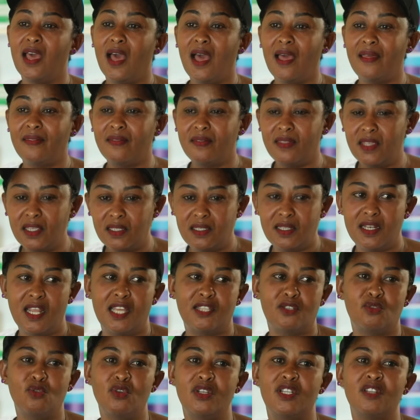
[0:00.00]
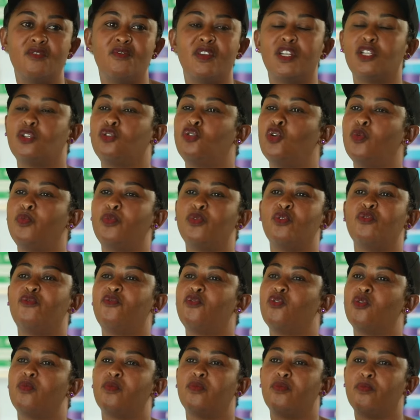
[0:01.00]
And this does not even stop you
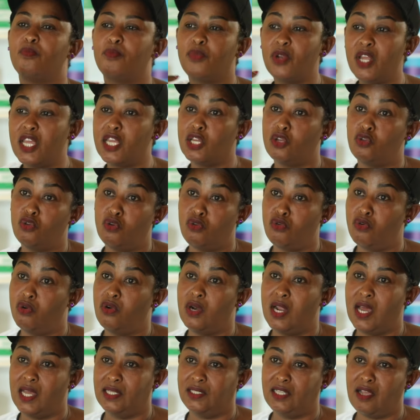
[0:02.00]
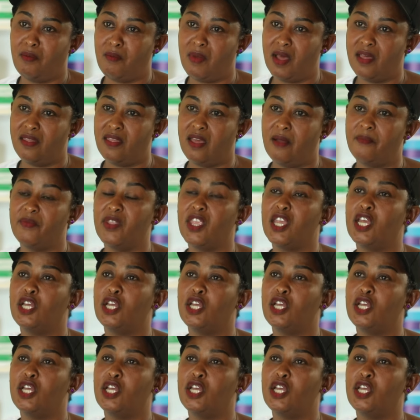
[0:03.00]
from playing your role as a mother.